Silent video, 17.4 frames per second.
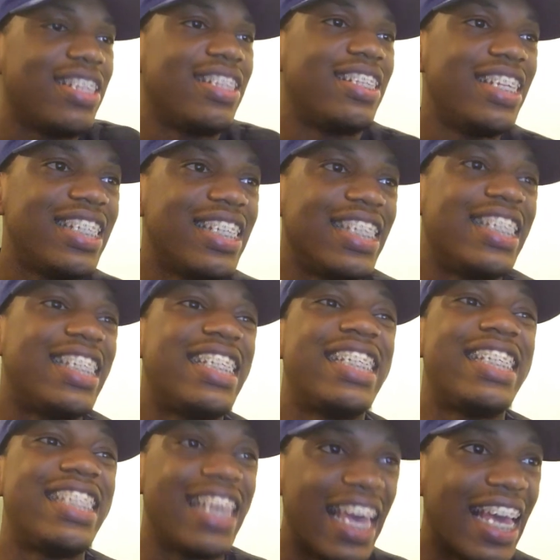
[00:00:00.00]
This is
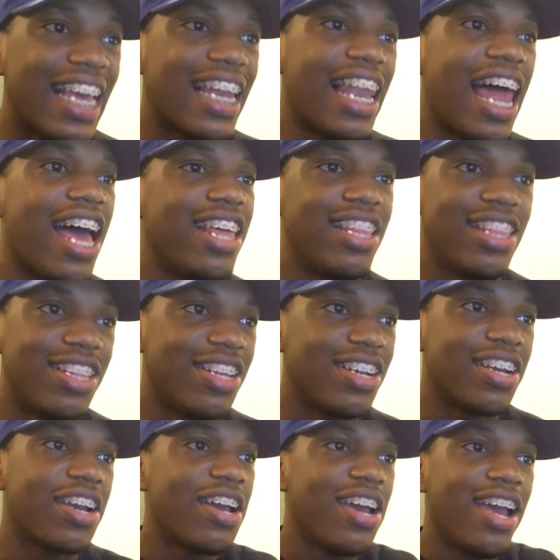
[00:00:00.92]
sick,
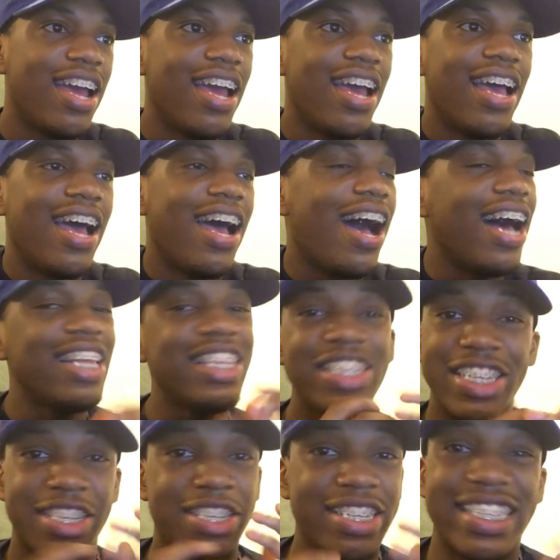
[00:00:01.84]

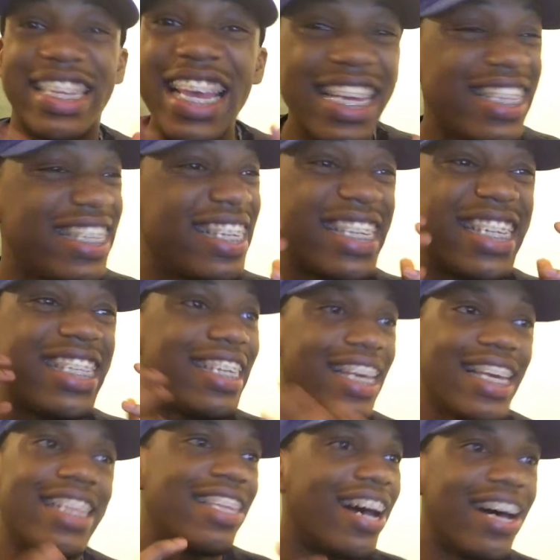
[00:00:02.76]
they're just
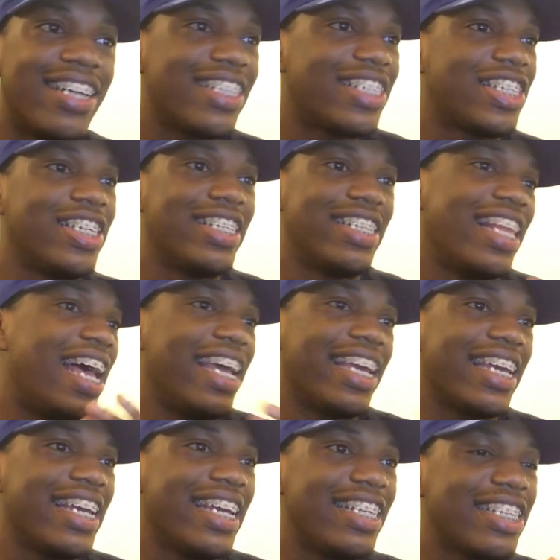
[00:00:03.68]
sick dancers, like,
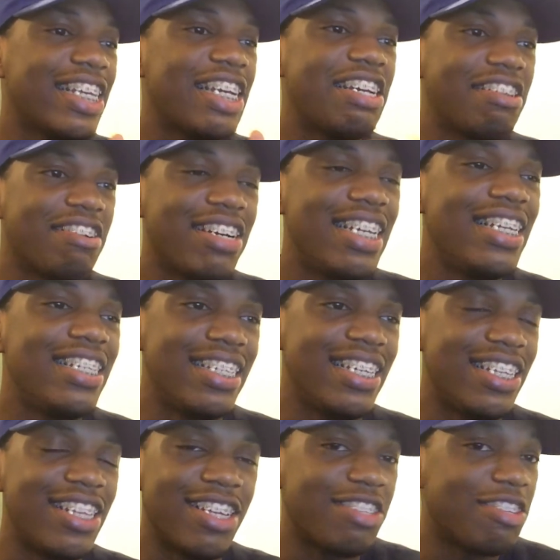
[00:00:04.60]
it's
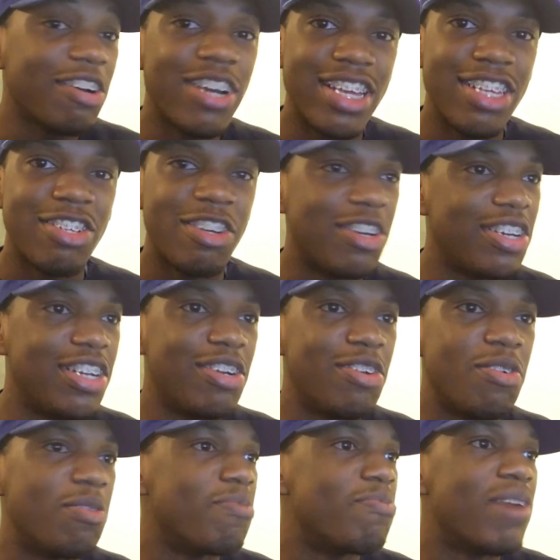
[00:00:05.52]
crazy. The song is good
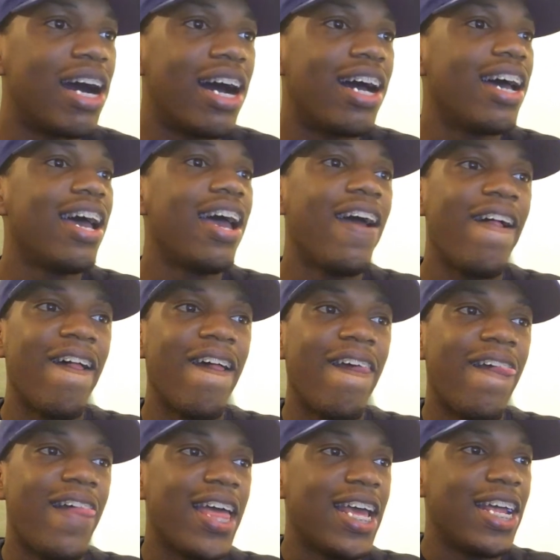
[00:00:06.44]
and all, but
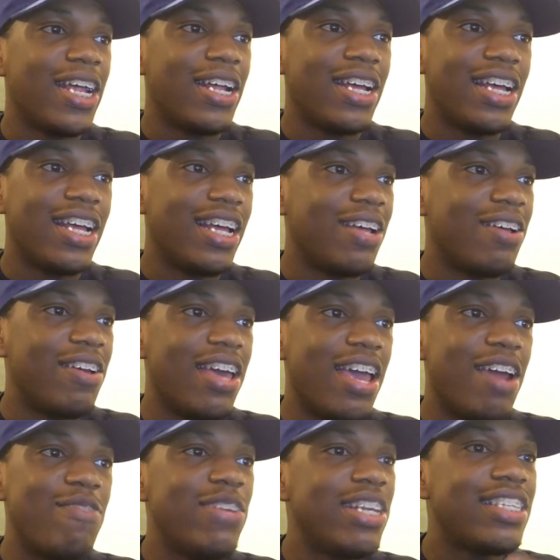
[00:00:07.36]

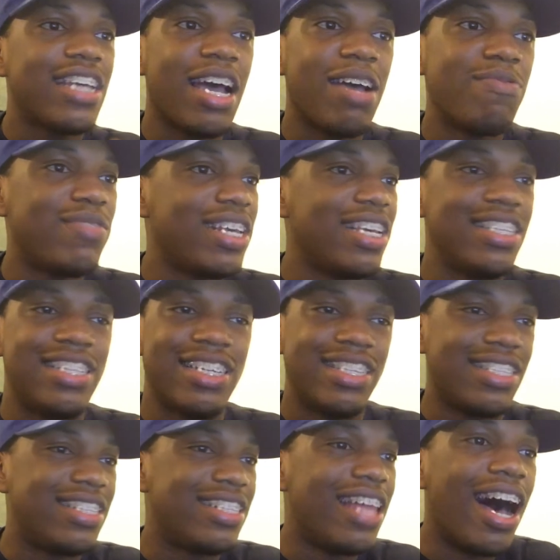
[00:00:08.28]
every time they
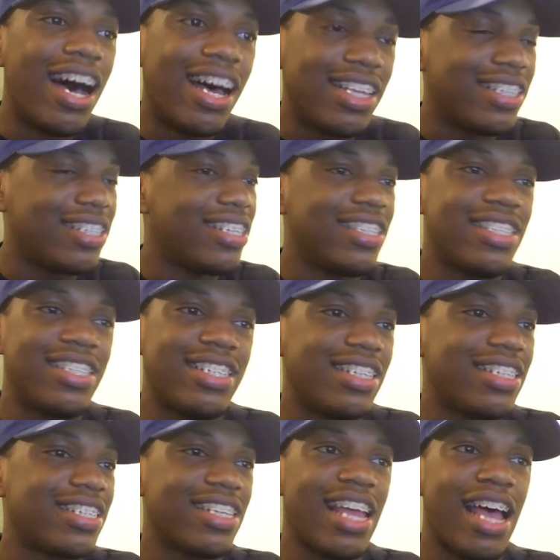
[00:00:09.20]
just dance, it's
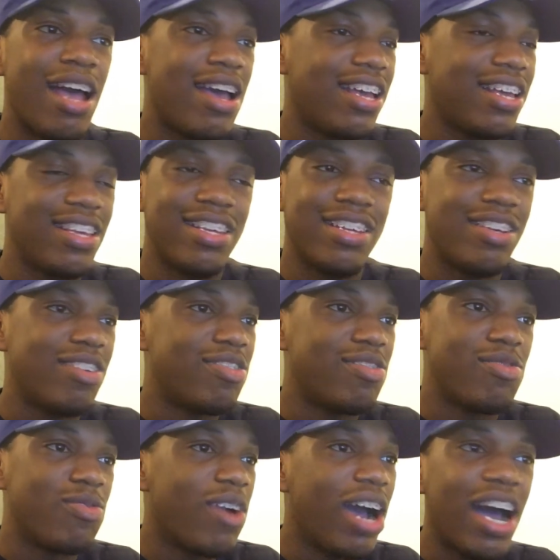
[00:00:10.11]
just like,
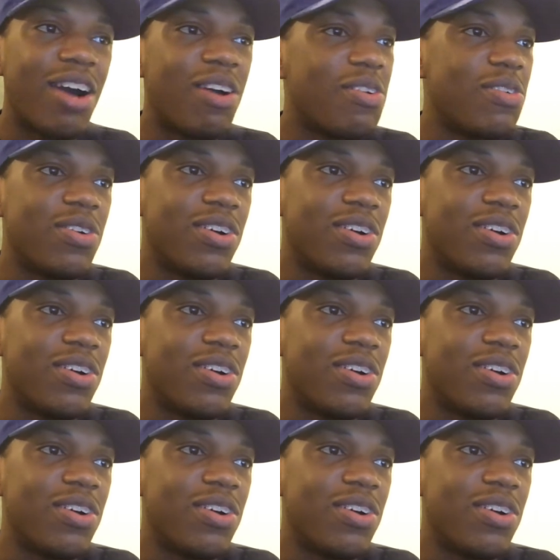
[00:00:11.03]
wow.